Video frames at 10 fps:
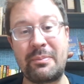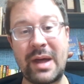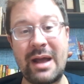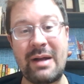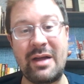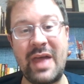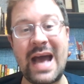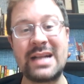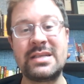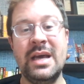play around
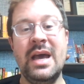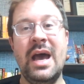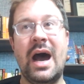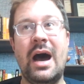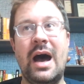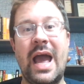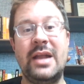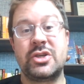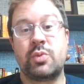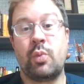that.
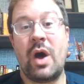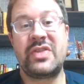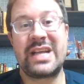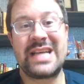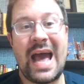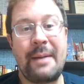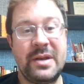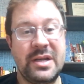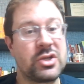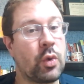And just want that to
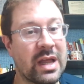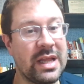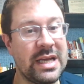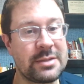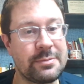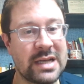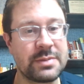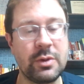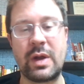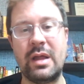happen as quickly as
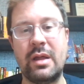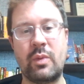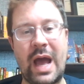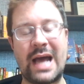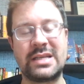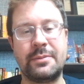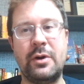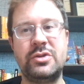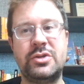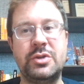possible, as
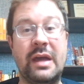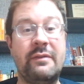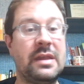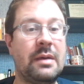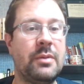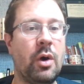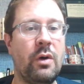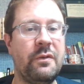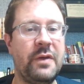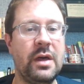opposed to giving them the
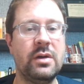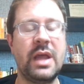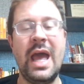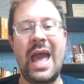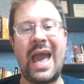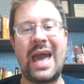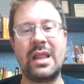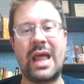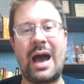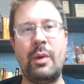whole field and
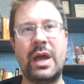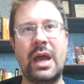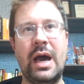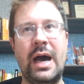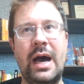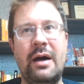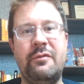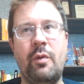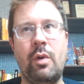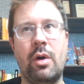allowing
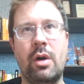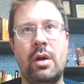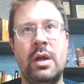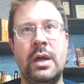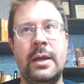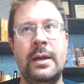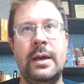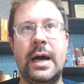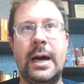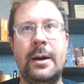for
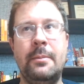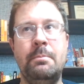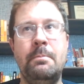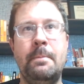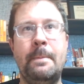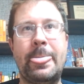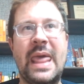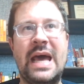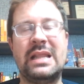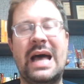
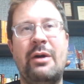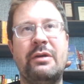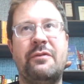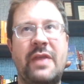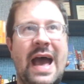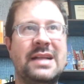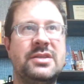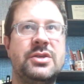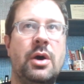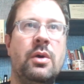that.
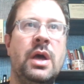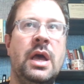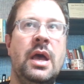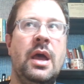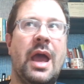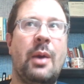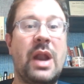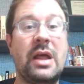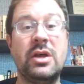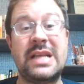So, and
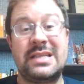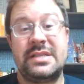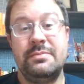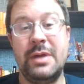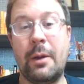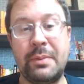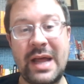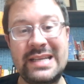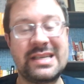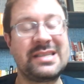when I looked at
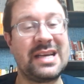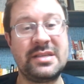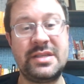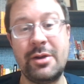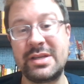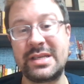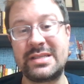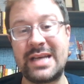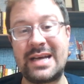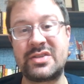play success and series
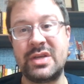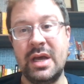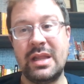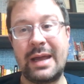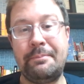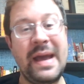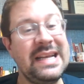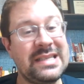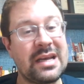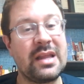success, like
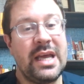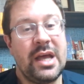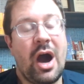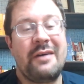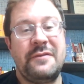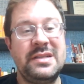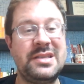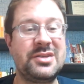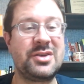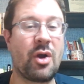basically
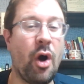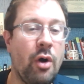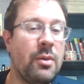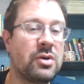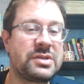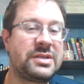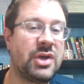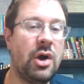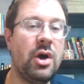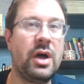offenses are almost as
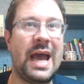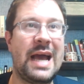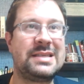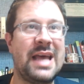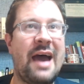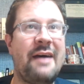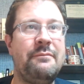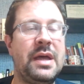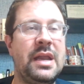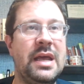good as they have
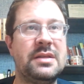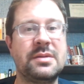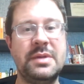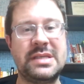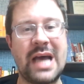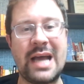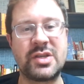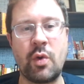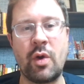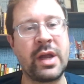been in some of these high
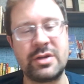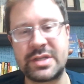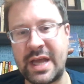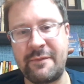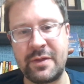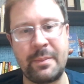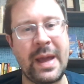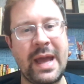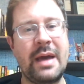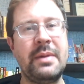scoring years, save for the
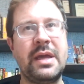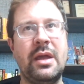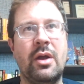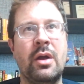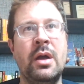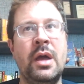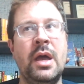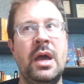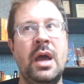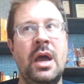pandemic year.
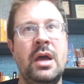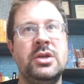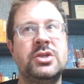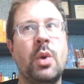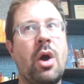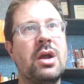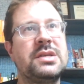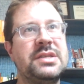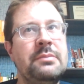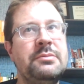So our
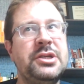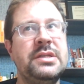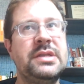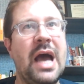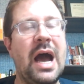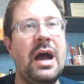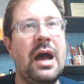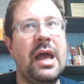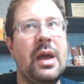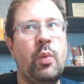assumptions
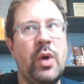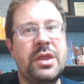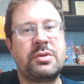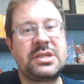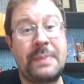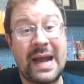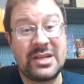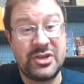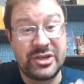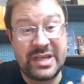with
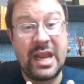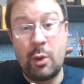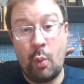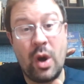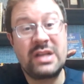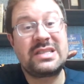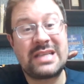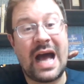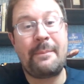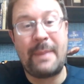respect to just getting one
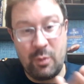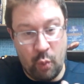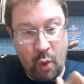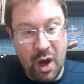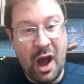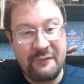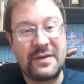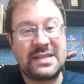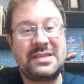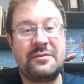stop on one
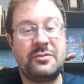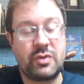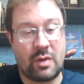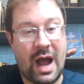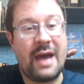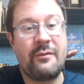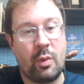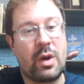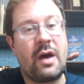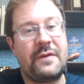offensive drive
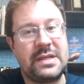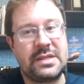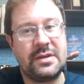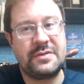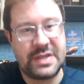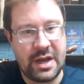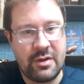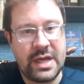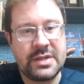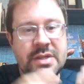or one offensive
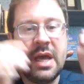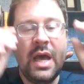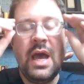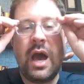series,